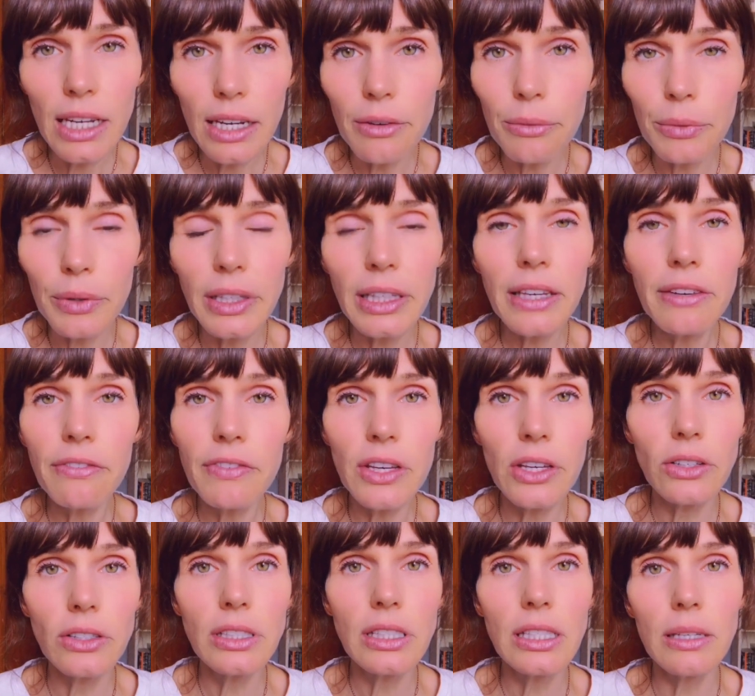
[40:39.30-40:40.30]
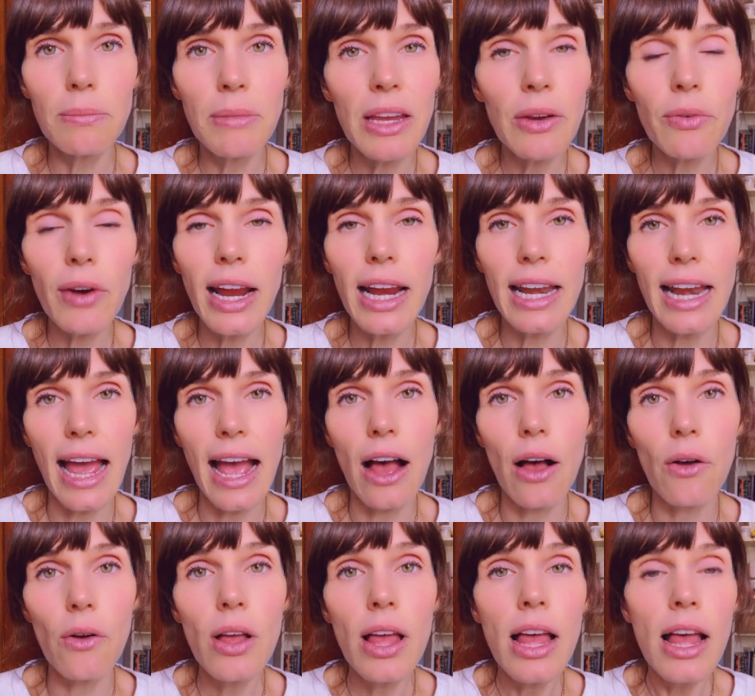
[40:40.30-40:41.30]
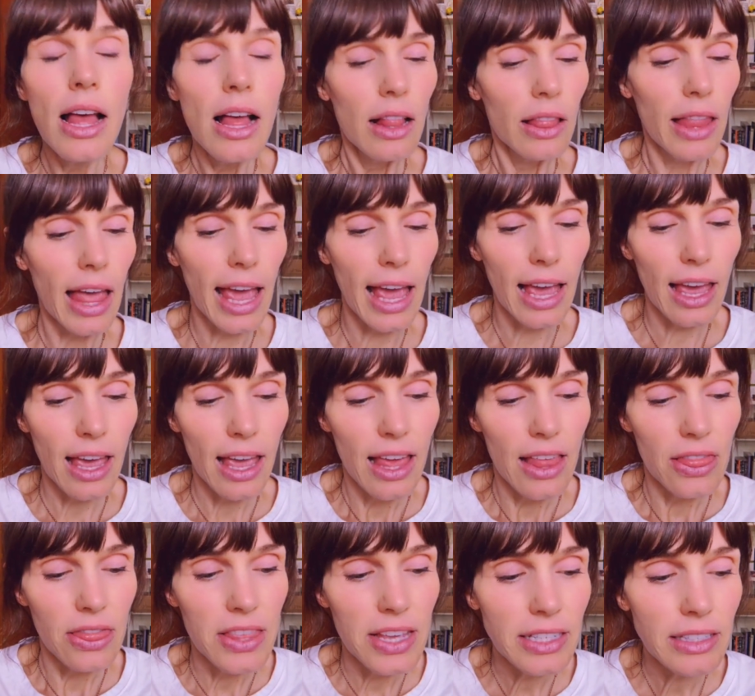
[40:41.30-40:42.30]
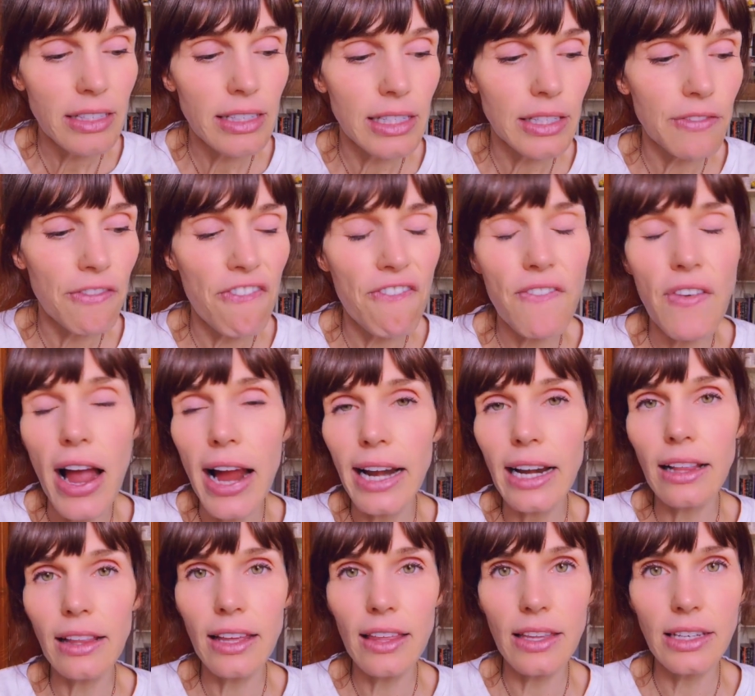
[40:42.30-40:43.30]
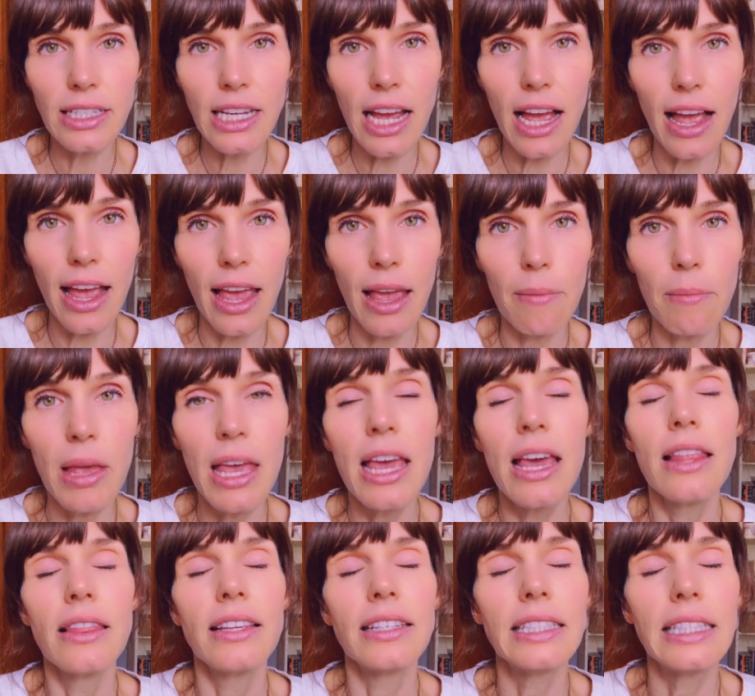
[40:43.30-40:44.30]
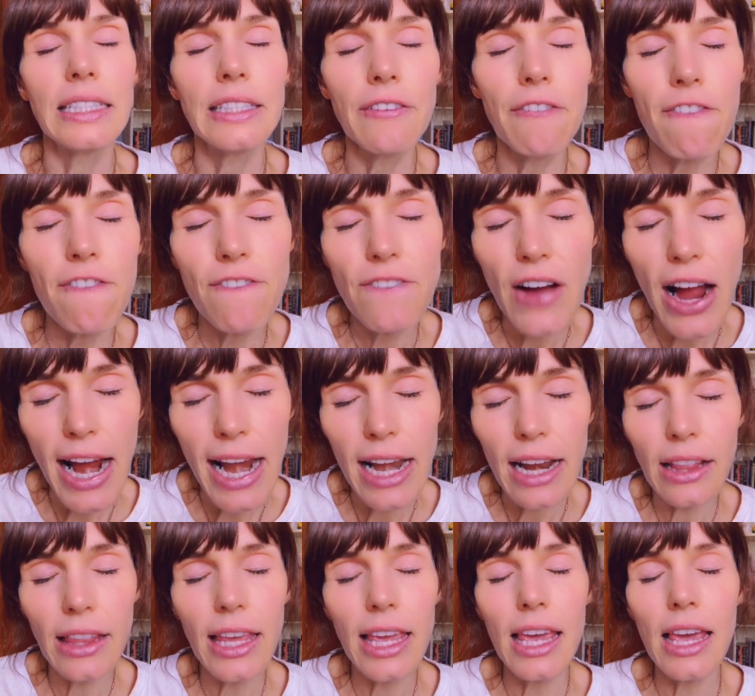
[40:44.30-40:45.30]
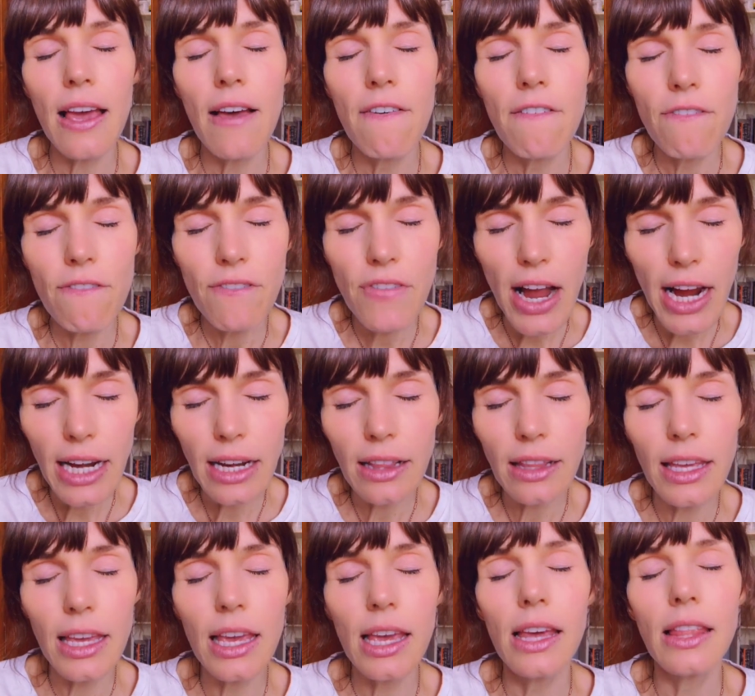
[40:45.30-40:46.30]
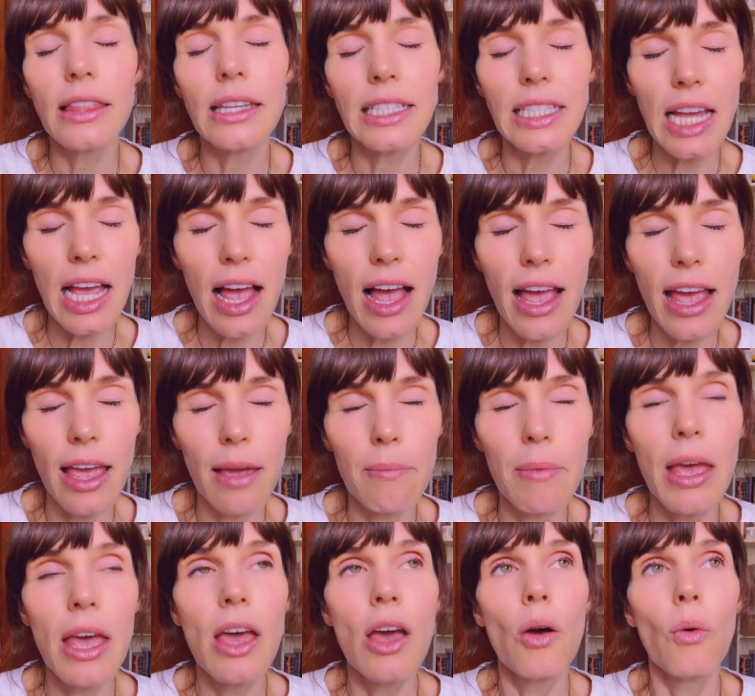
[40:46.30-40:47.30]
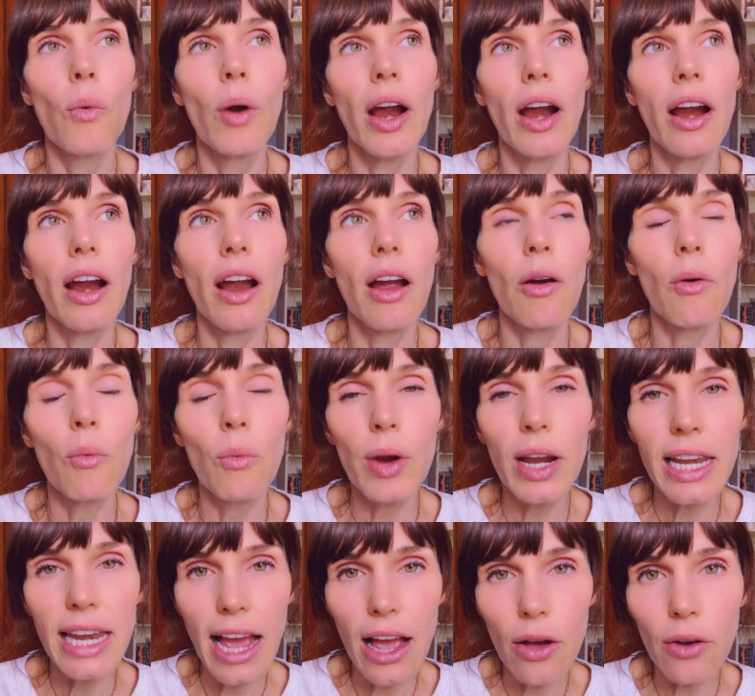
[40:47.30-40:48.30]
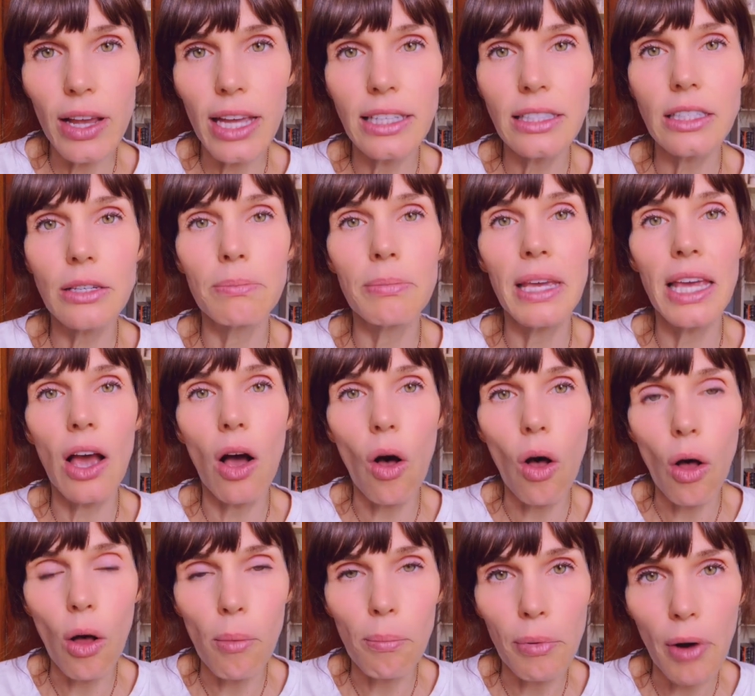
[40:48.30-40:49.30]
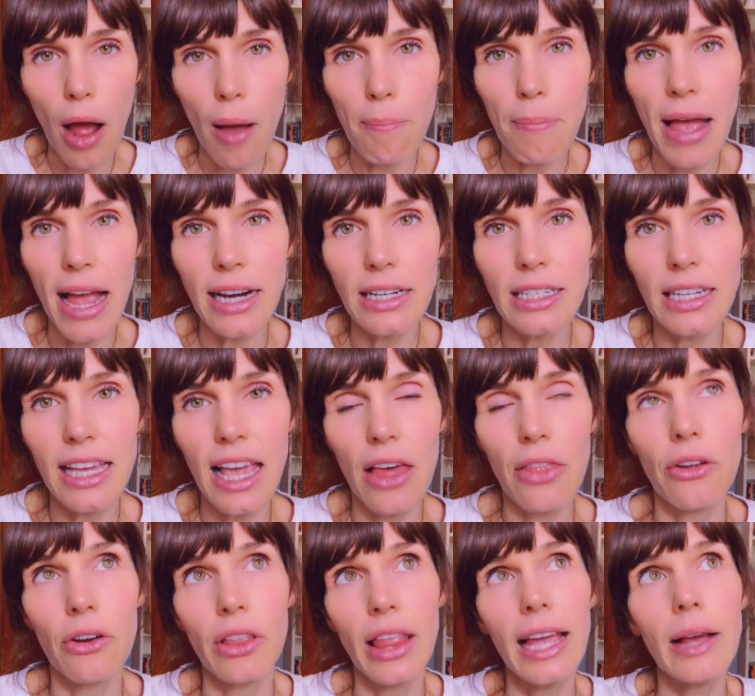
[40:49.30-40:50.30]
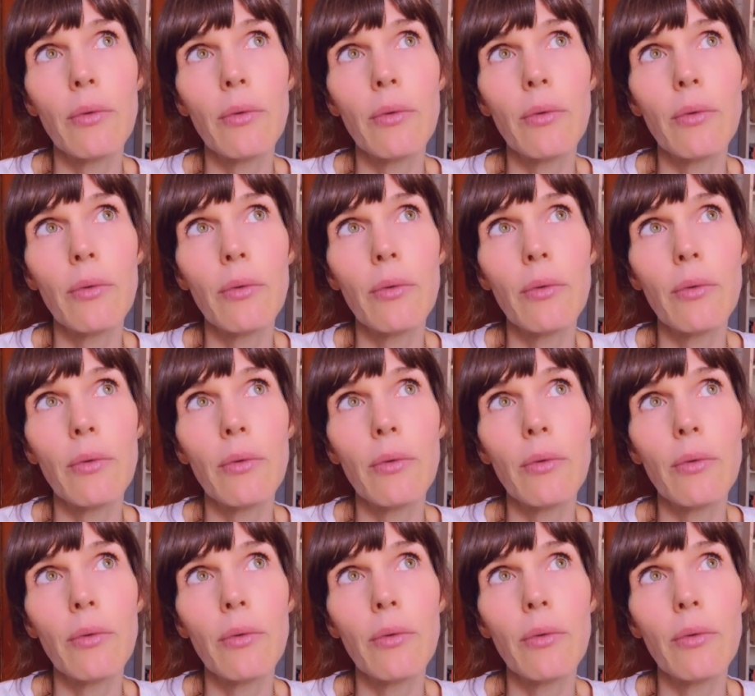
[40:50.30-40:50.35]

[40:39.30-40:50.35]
And it really feels to me right now like this is finally the time. This is finally the time where we now get to be all brought back together.